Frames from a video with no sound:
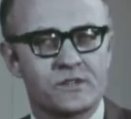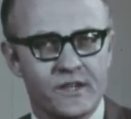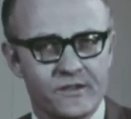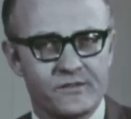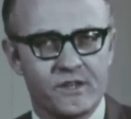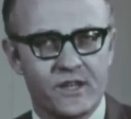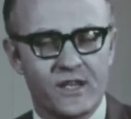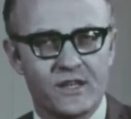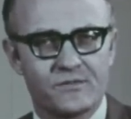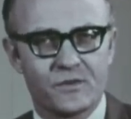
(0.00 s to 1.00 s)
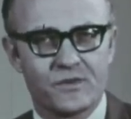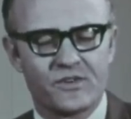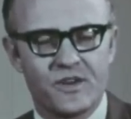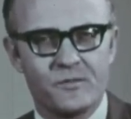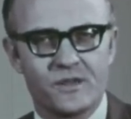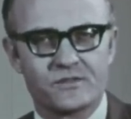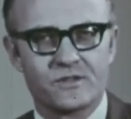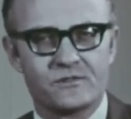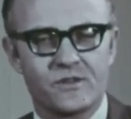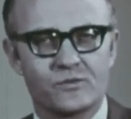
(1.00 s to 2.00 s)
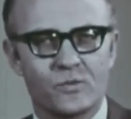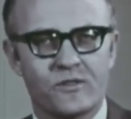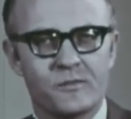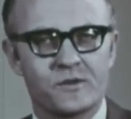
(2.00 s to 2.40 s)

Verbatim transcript: lived in the Haight for three months and wrote one of the